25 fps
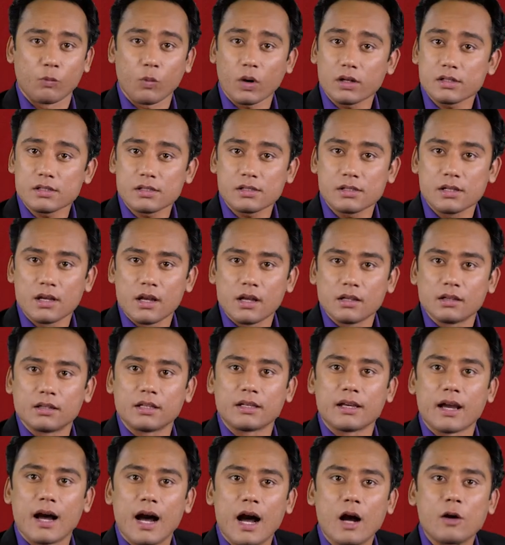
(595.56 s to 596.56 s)
once
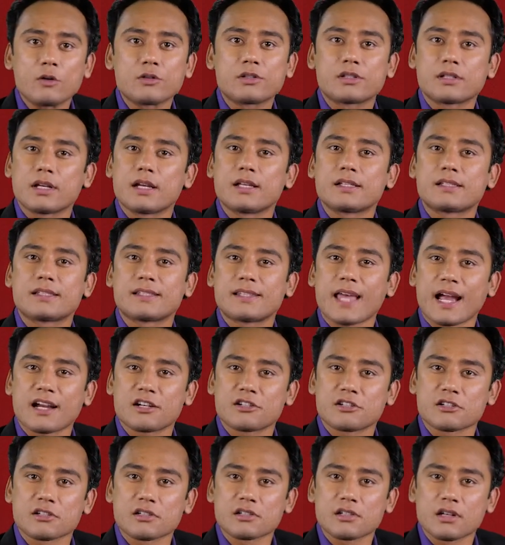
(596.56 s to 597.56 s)
the house is
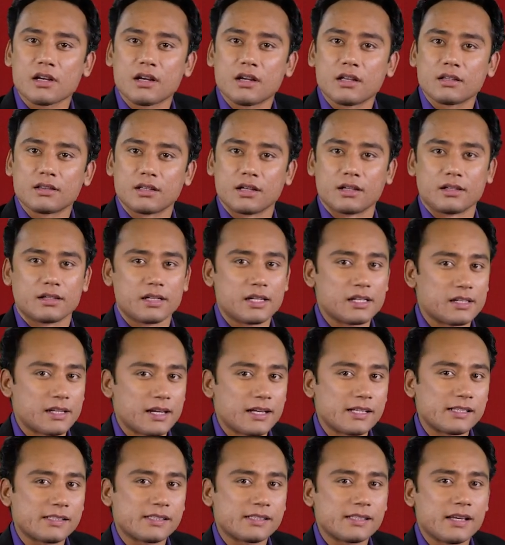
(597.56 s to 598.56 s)
sanctioned, the
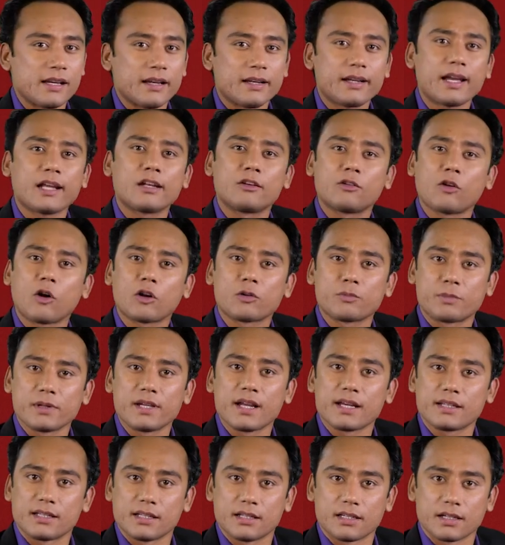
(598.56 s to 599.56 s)
details cannot be
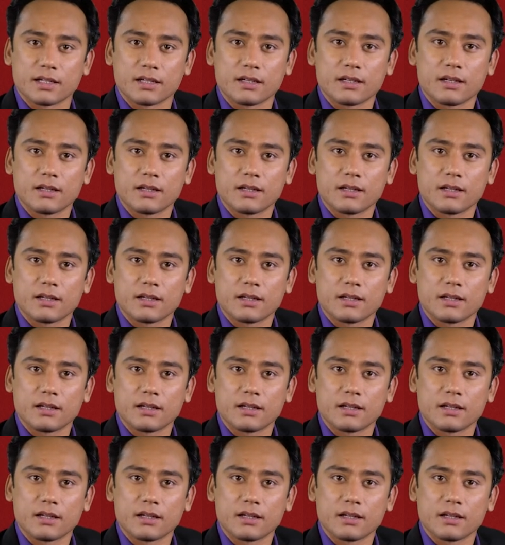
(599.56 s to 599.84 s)
edited.